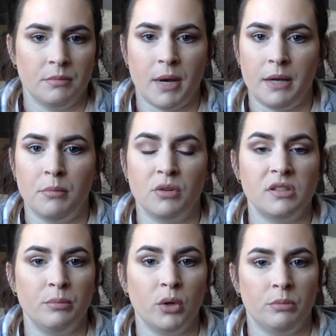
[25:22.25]
my
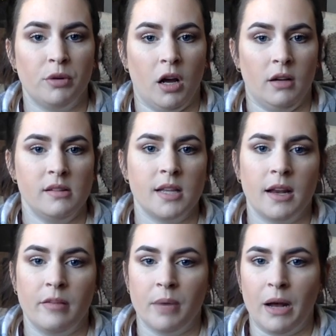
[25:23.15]
most important products that
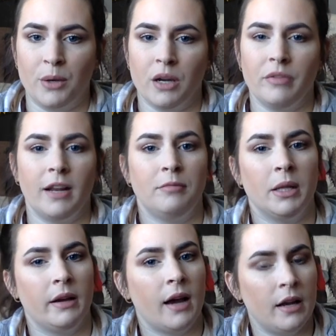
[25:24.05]
I'm out of, and I've
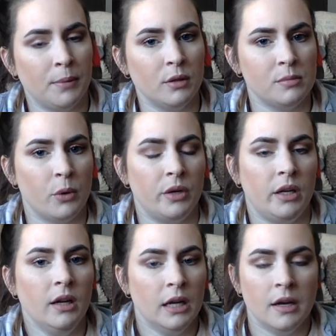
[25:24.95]
been like kind of
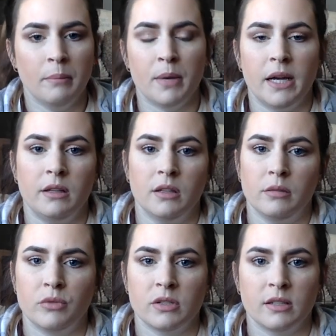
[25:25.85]
postponing buying
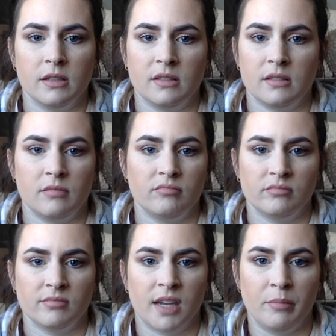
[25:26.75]
them just because
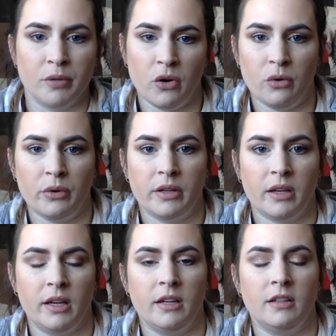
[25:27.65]
I'm broke,
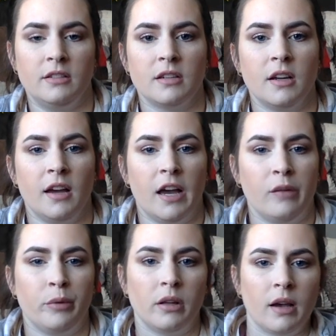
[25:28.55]
and
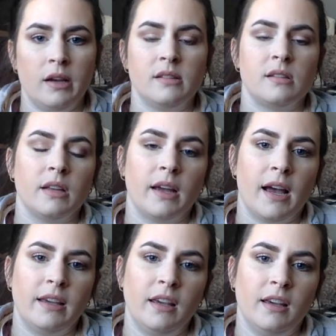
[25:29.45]
I realized like
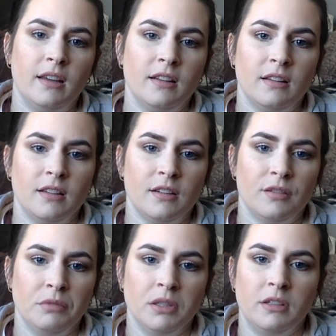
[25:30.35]
I can't
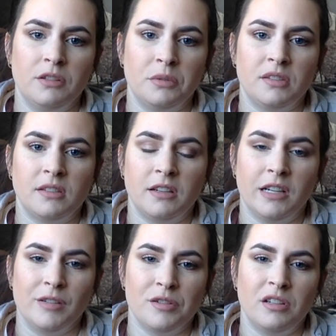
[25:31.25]
really do a
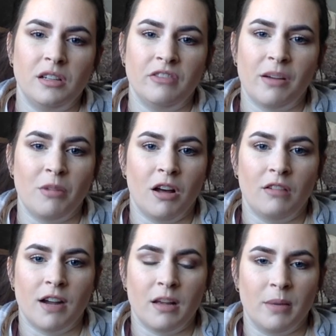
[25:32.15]
skincare routine if I'm
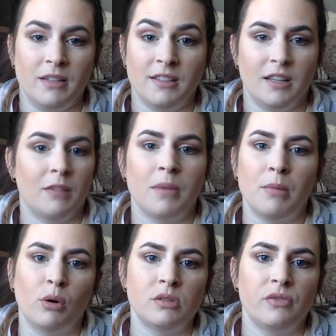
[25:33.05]
not recommending like
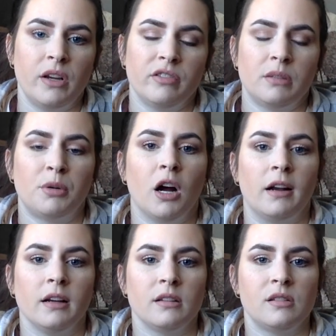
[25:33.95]
my most favorite
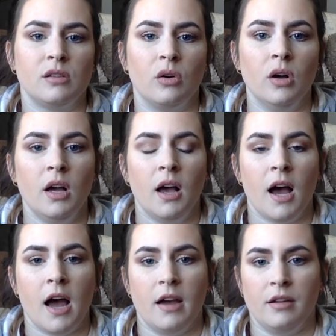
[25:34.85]
products. So
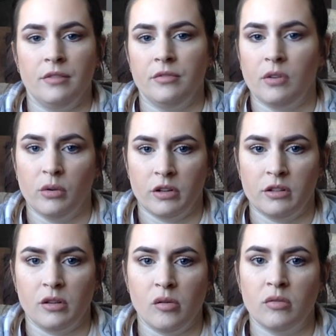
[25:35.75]
I
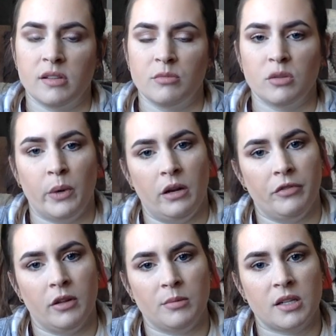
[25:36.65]
ordered those. I'm just waiting
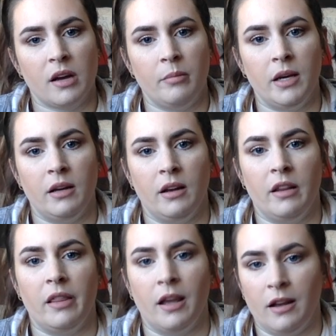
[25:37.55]
for them to come in,
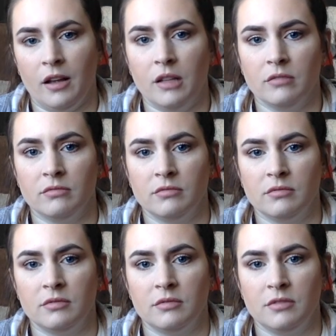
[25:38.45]
and then I'll
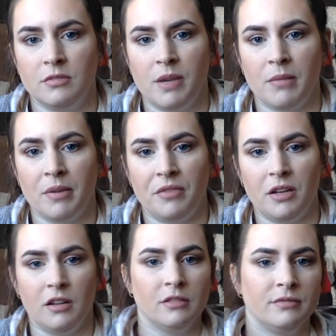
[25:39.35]
make my
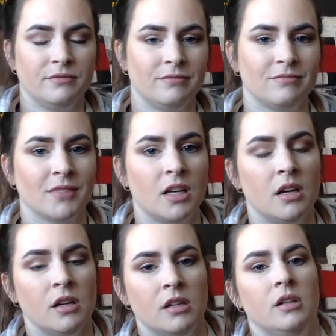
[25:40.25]
video.
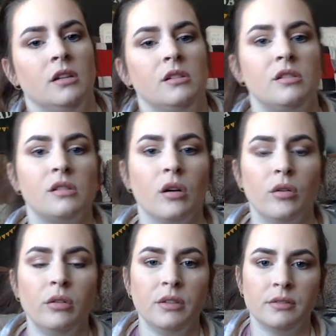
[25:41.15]

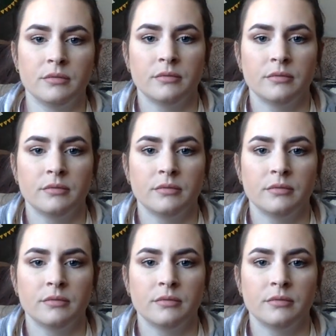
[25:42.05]
So,